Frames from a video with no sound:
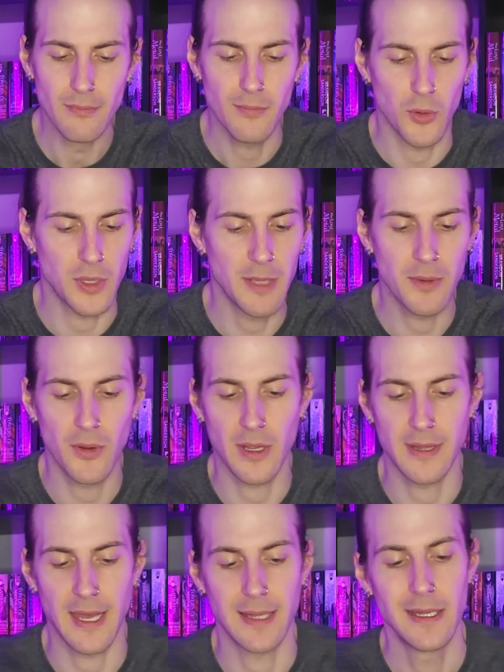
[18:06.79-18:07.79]
But we'll keep going
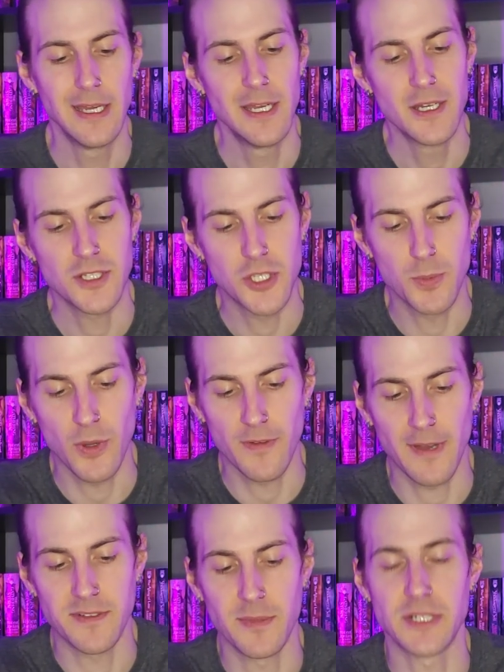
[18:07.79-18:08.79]
on that.
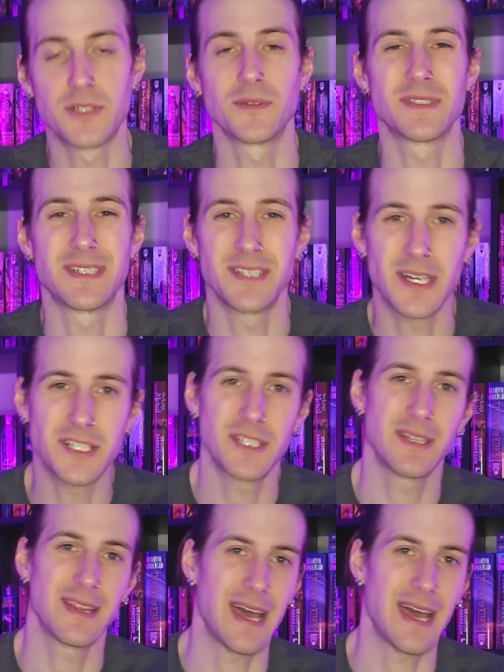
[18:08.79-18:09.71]
2.5 Dimensional Seduction,